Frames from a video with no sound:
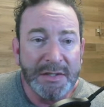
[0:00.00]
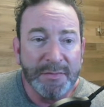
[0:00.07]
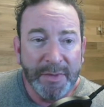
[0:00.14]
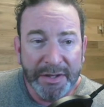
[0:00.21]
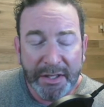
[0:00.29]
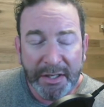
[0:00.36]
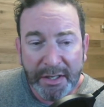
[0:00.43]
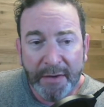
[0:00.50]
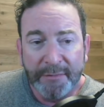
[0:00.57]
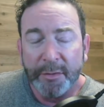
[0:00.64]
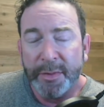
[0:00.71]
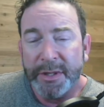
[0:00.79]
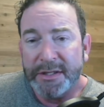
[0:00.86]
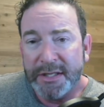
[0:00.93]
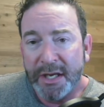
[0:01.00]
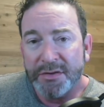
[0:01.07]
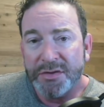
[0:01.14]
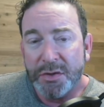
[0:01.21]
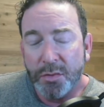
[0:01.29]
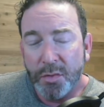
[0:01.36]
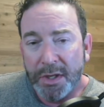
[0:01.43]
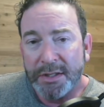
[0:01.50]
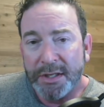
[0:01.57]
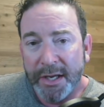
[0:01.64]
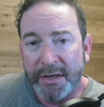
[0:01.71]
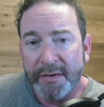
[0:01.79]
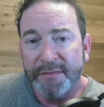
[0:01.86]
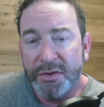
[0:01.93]
but the government tells you what
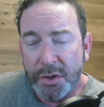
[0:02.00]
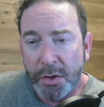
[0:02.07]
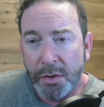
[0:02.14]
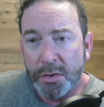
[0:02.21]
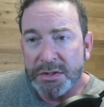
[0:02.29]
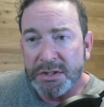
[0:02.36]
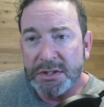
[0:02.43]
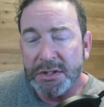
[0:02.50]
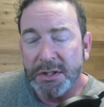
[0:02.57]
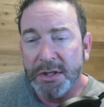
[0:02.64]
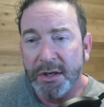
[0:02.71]
kind of dose